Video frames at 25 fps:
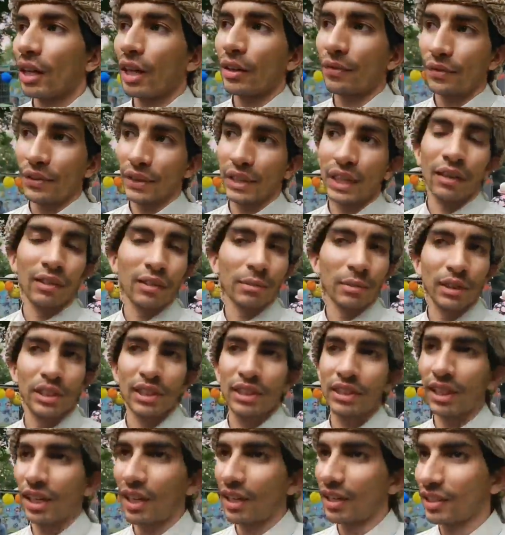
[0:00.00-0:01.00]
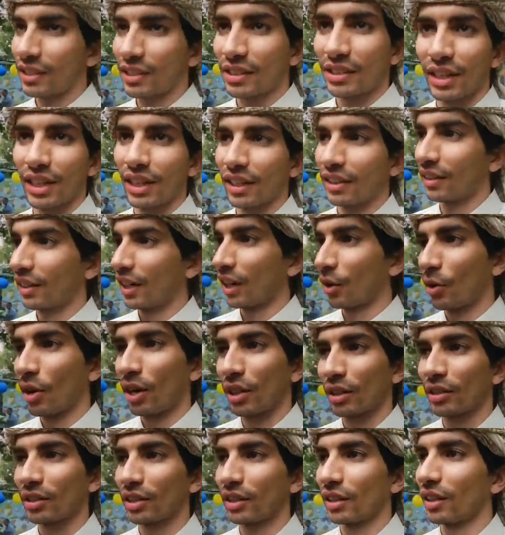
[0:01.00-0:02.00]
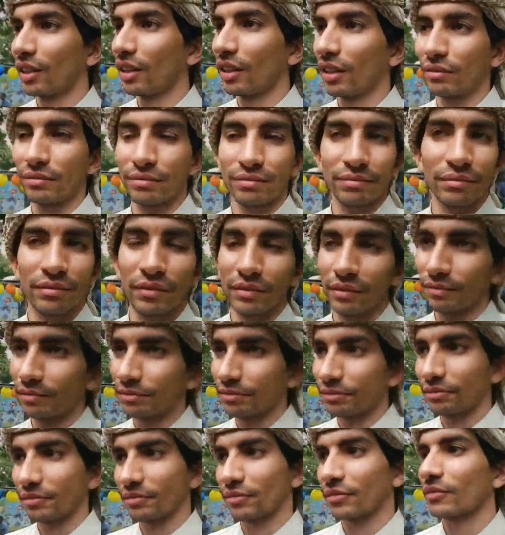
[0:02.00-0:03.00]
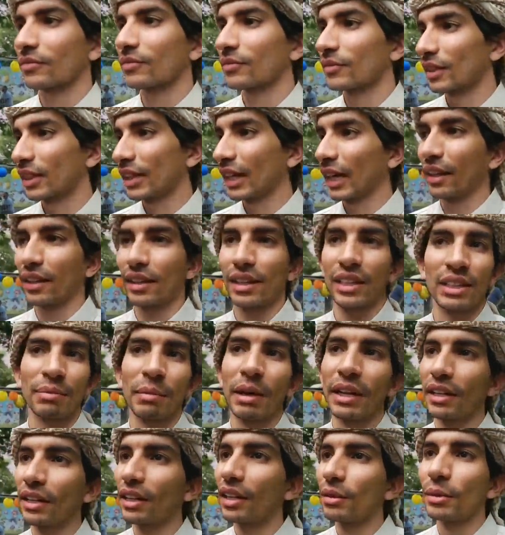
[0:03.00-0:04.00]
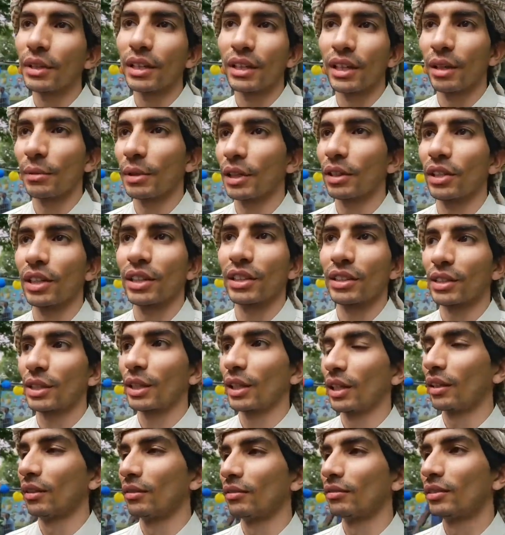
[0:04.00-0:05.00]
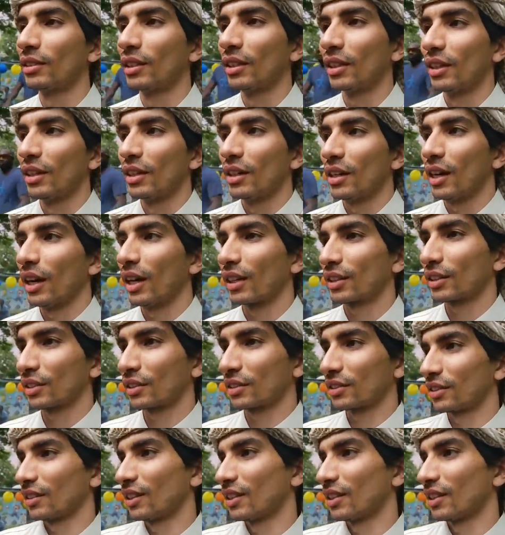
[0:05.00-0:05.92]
If the government decides that they want to get this many immigrants, then it's